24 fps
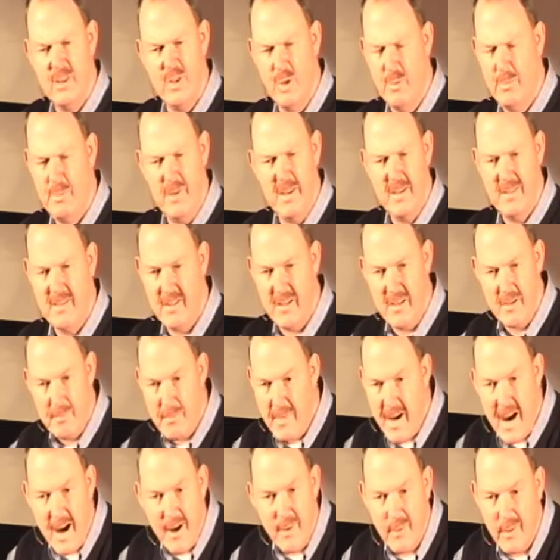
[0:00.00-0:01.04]
Don't be an
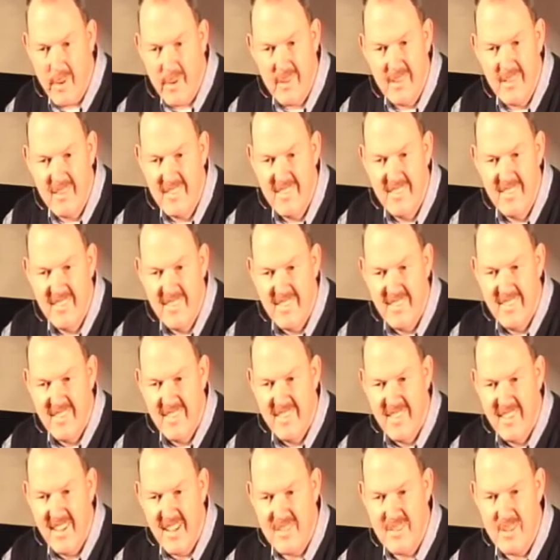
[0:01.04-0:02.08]
admirer
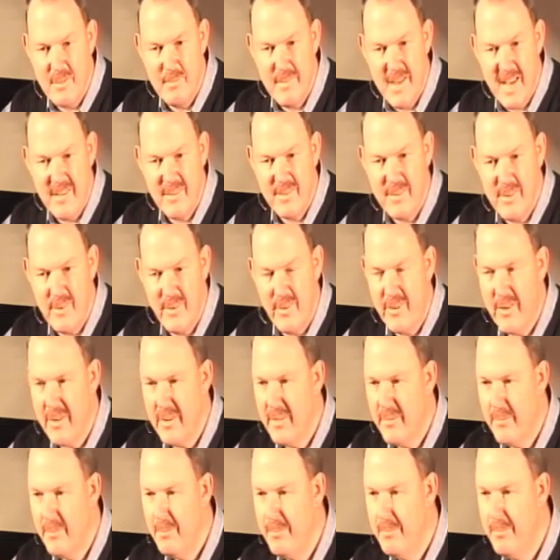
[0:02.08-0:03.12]
as a mentor,
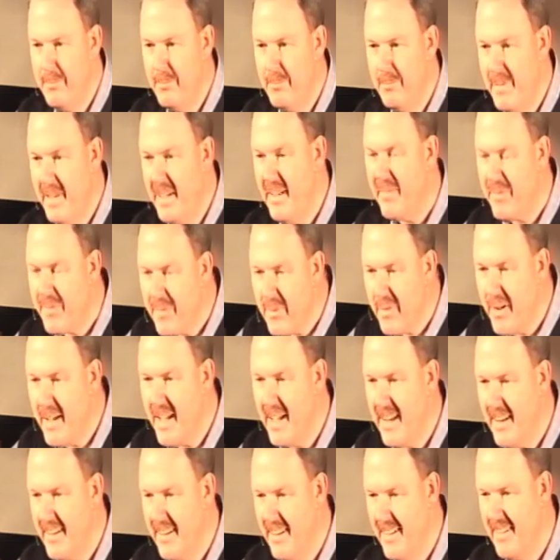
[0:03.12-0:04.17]
be a
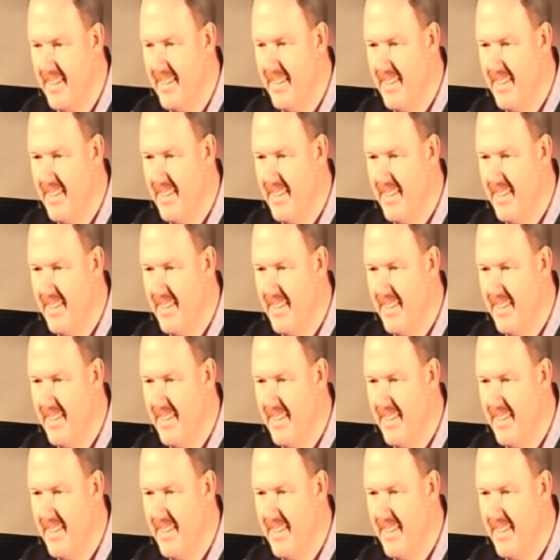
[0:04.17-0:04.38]
friend.